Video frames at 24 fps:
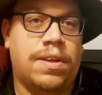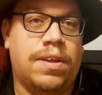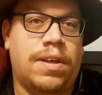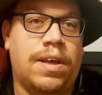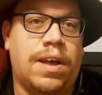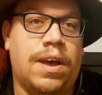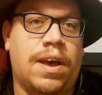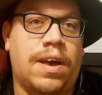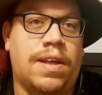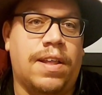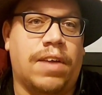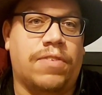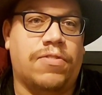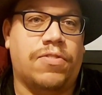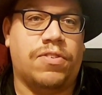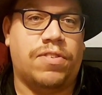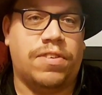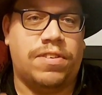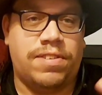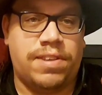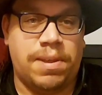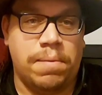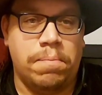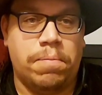Uh, that's just
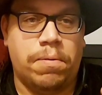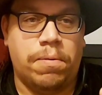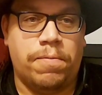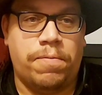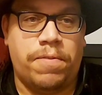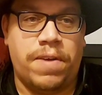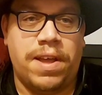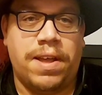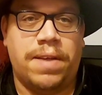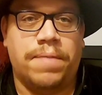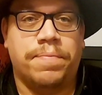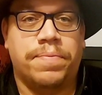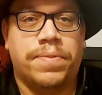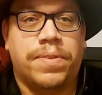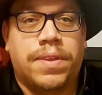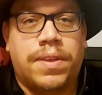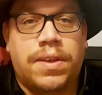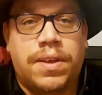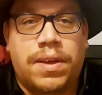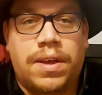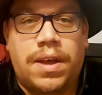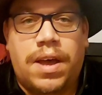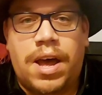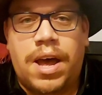a simple thing.
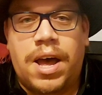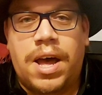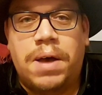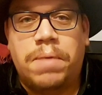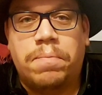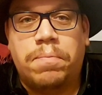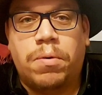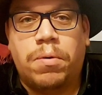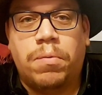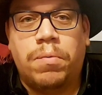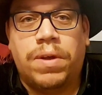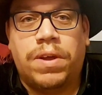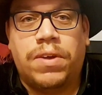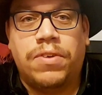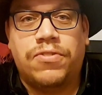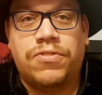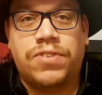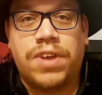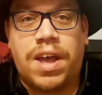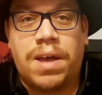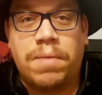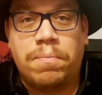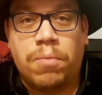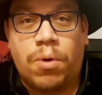Uh, but we can
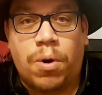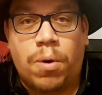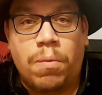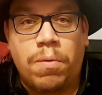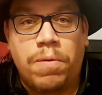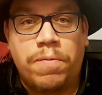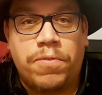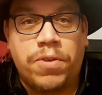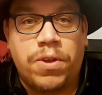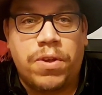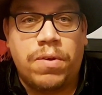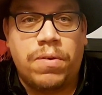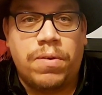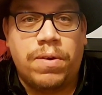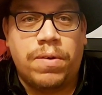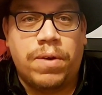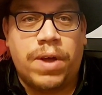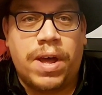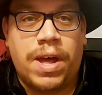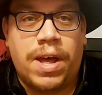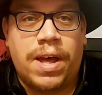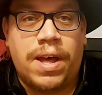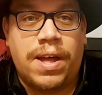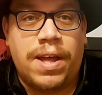share more with you
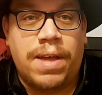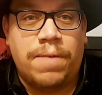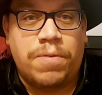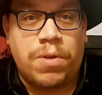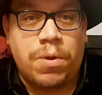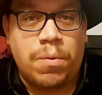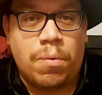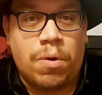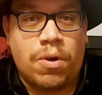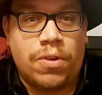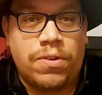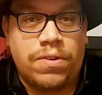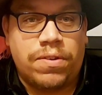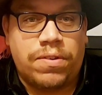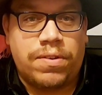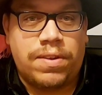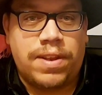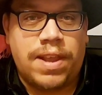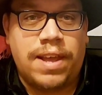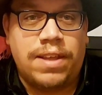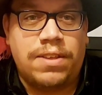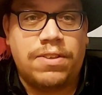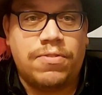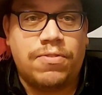uh, if you want
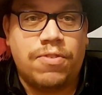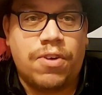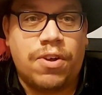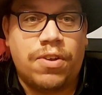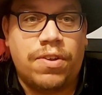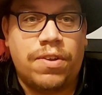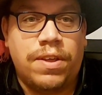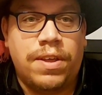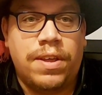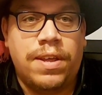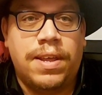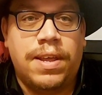later on.